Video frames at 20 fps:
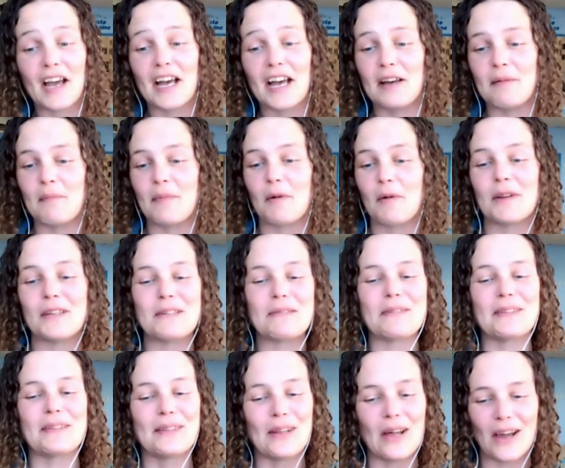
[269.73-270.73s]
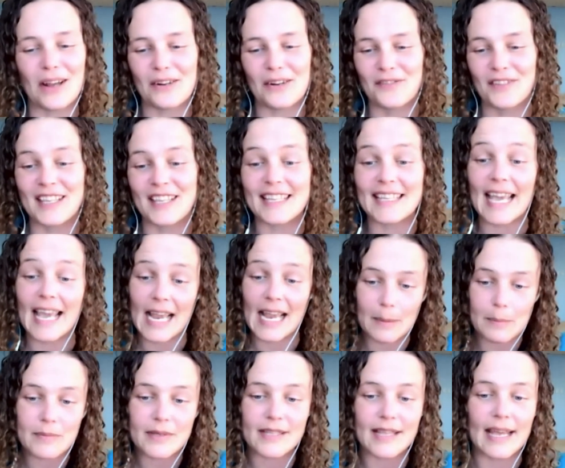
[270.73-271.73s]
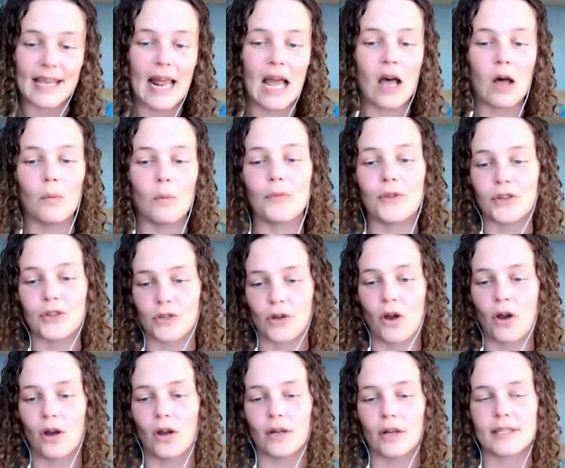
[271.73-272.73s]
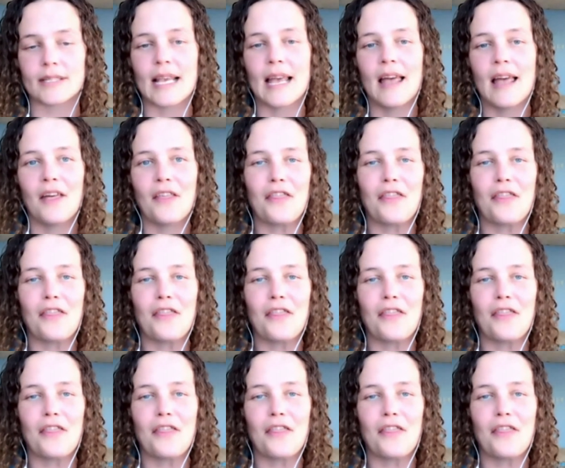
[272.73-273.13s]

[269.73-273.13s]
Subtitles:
come, but we do a lot of games that help the dogs